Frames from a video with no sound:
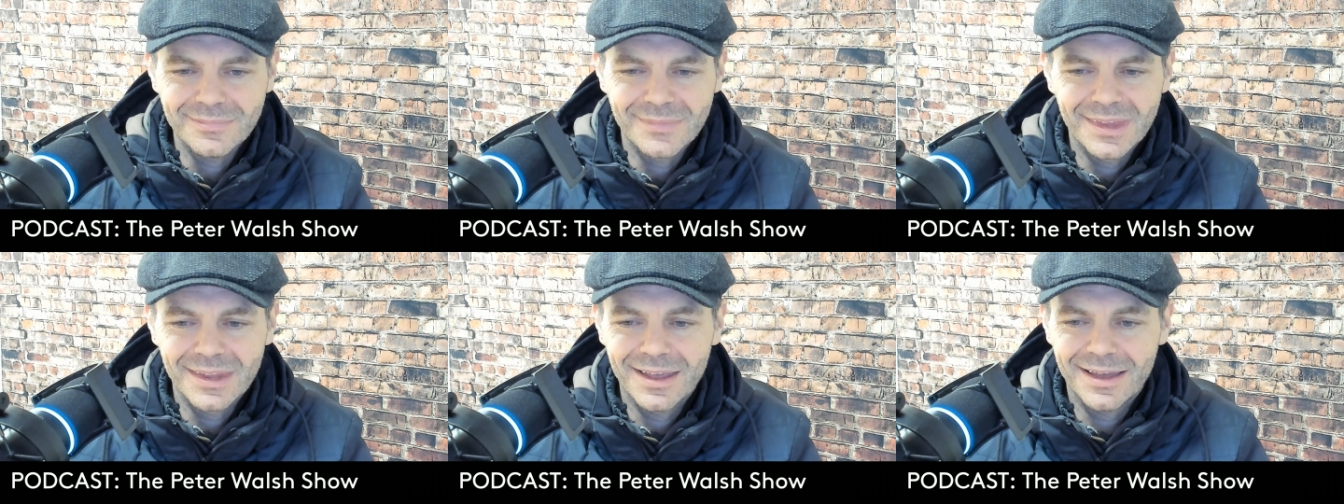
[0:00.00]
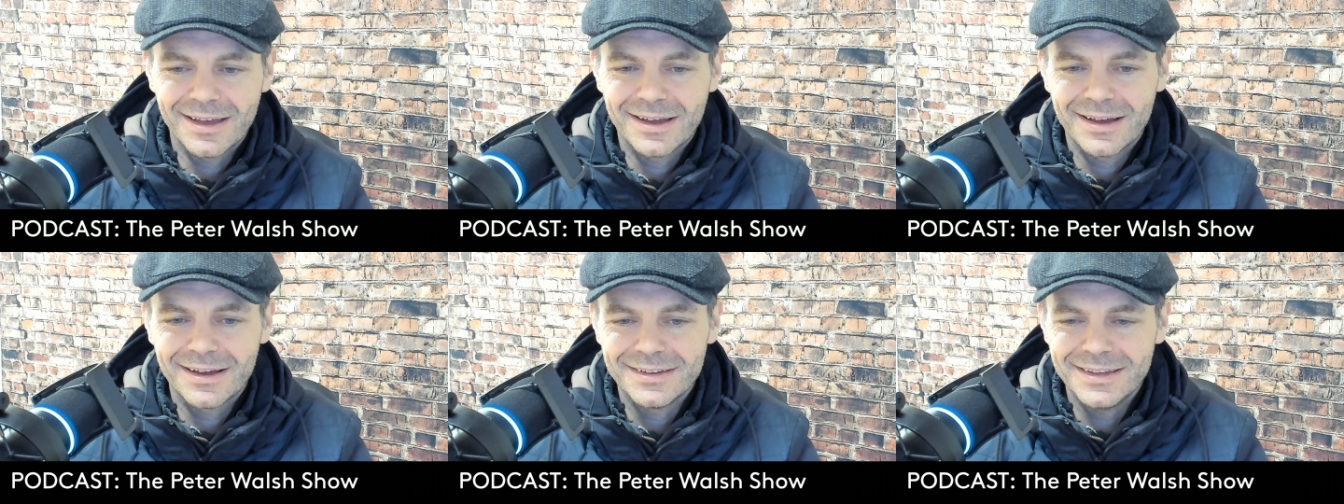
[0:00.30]

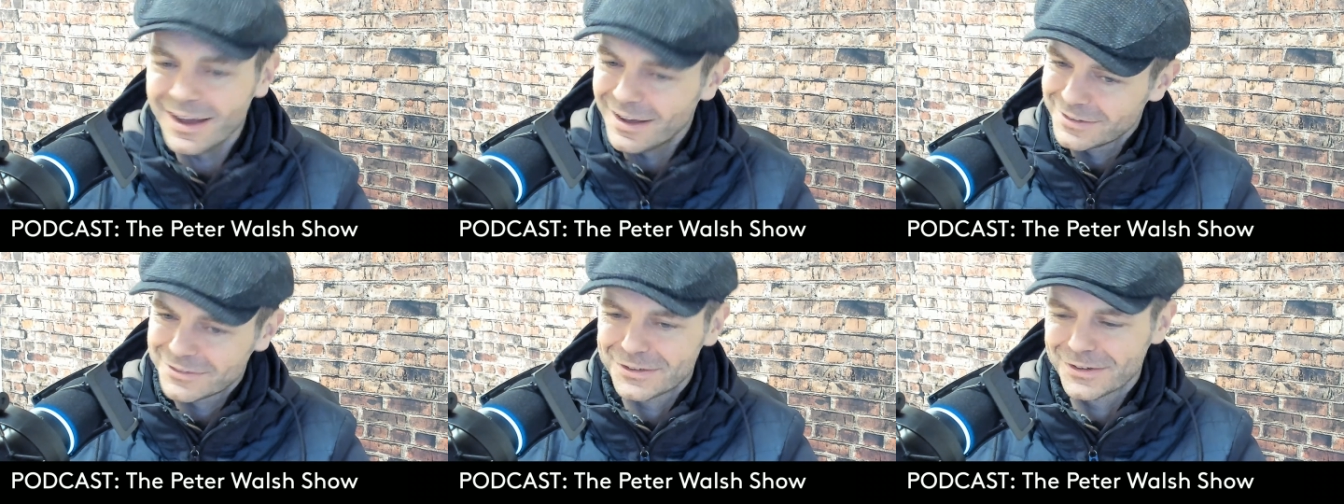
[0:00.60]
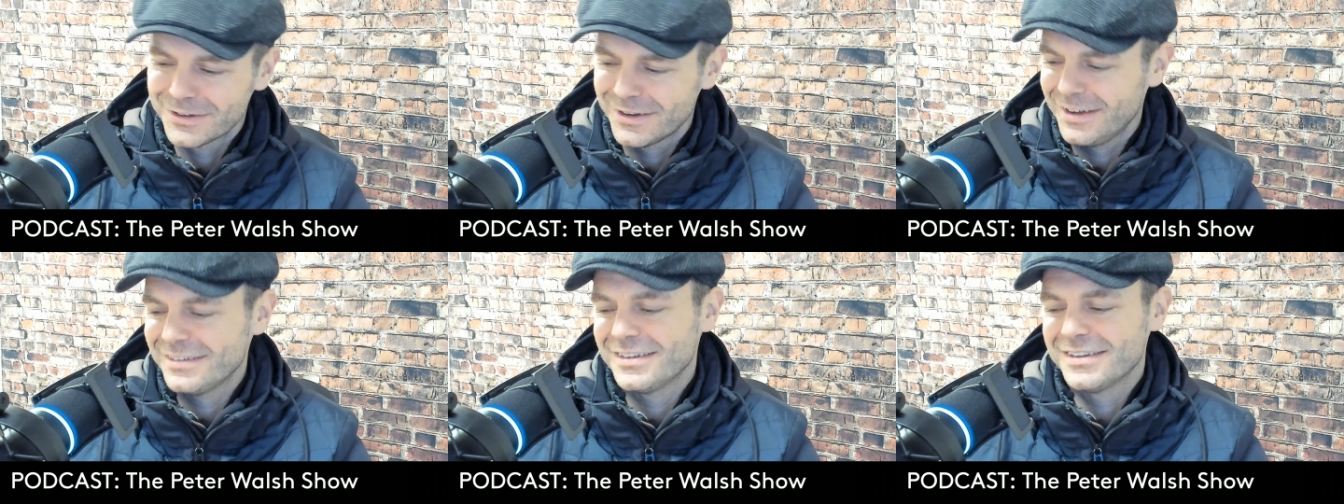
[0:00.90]
uh, yeah, so
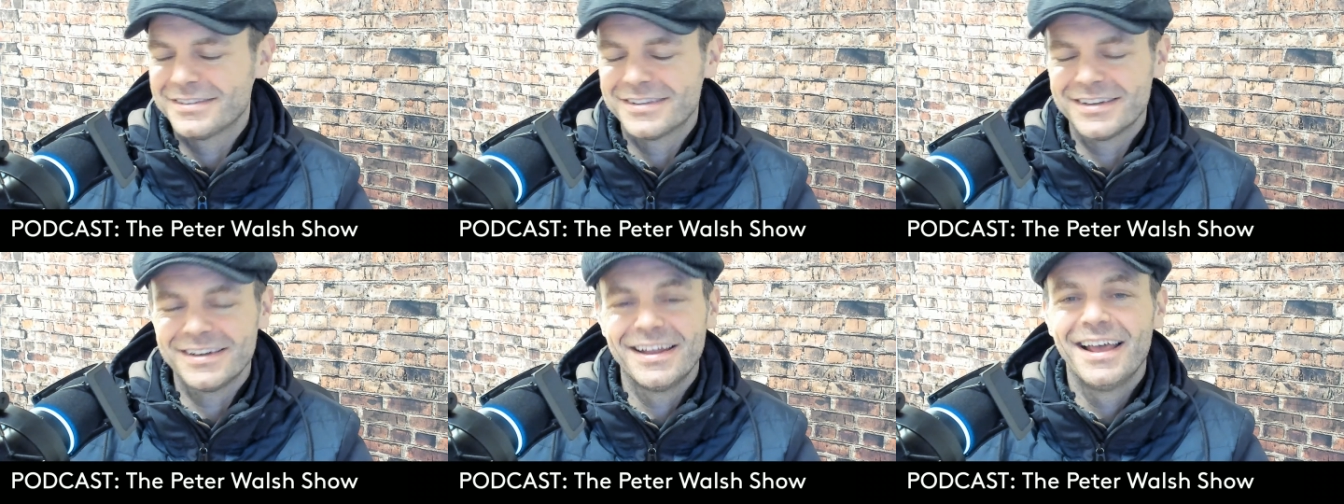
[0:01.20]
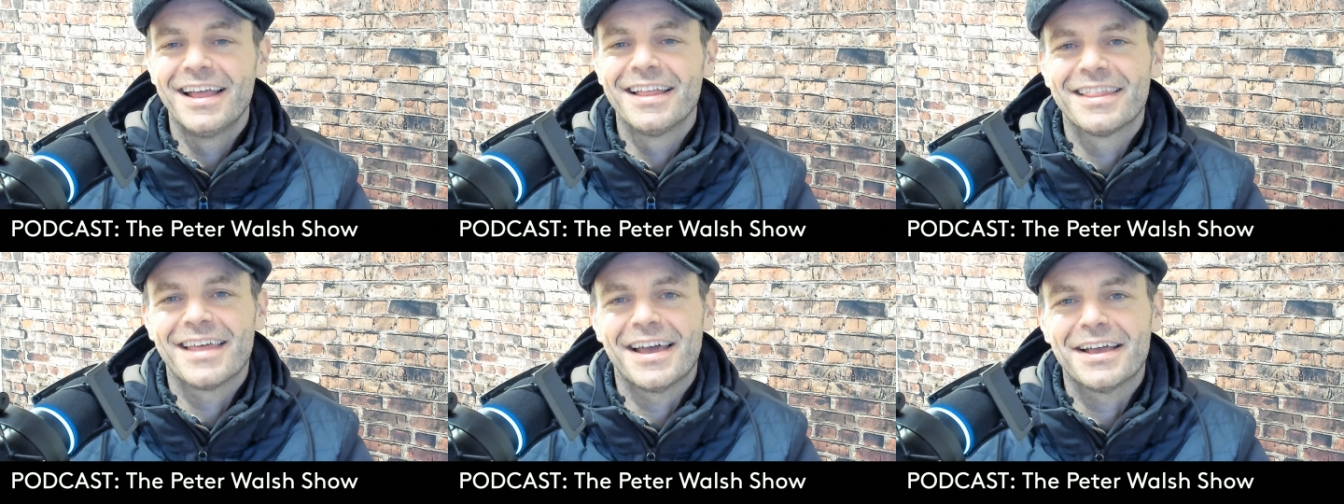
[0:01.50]
guys, listen,
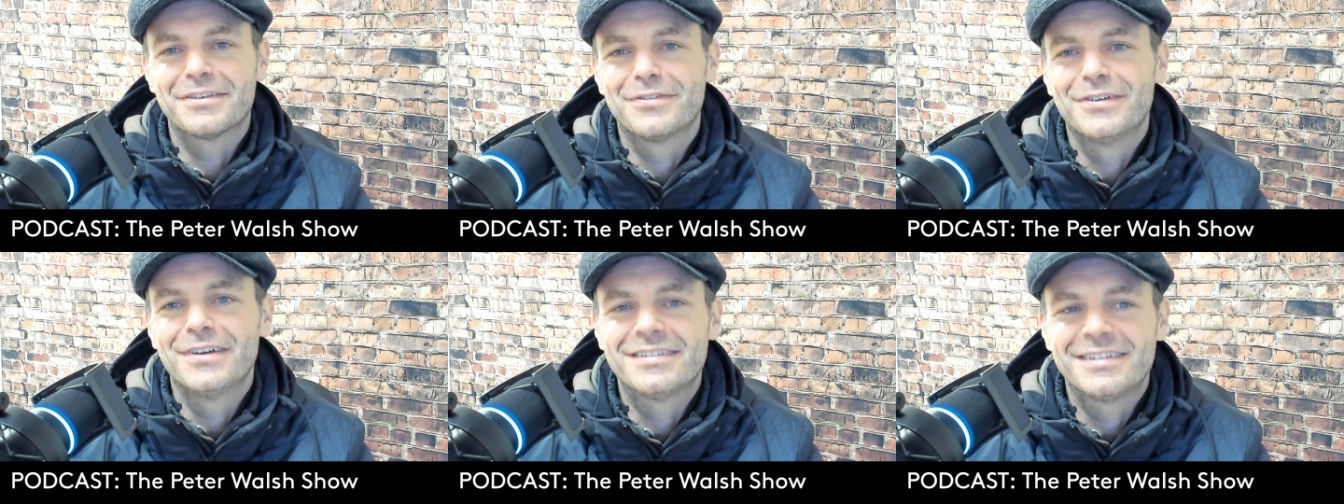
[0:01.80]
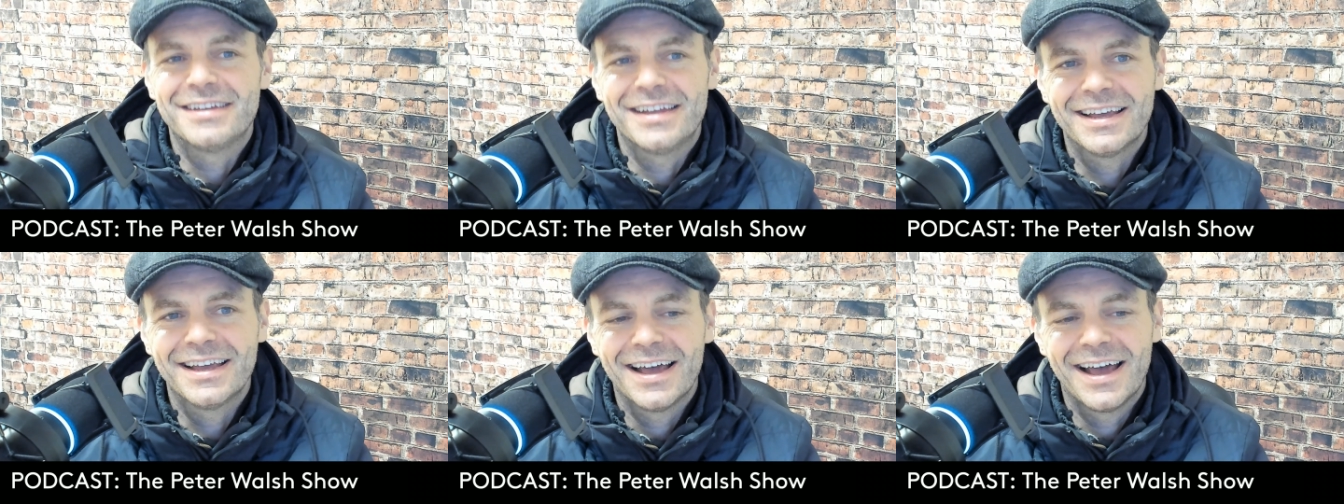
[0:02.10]
thanks for listening,